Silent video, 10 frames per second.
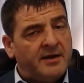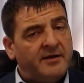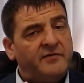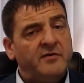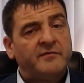Now,
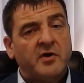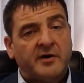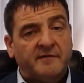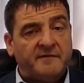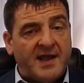if you've
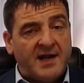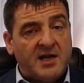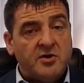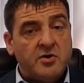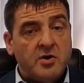got a
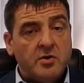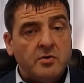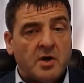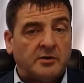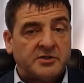fairly
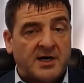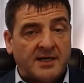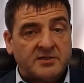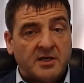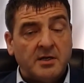new
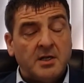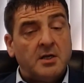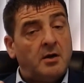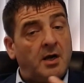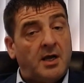contractor
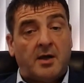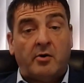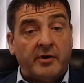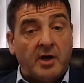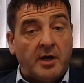
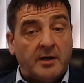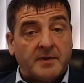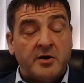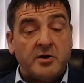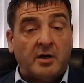or
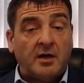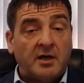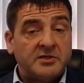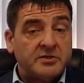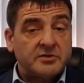a
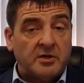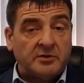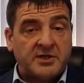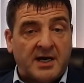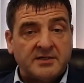non-licensed
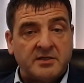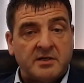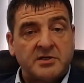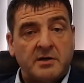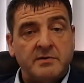contractor
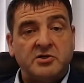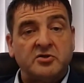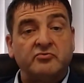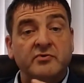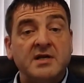that's only
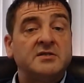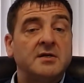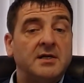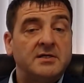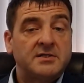just
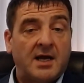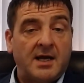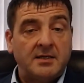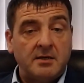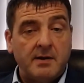recently
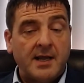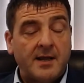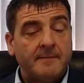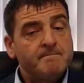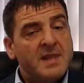started doing
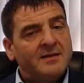it,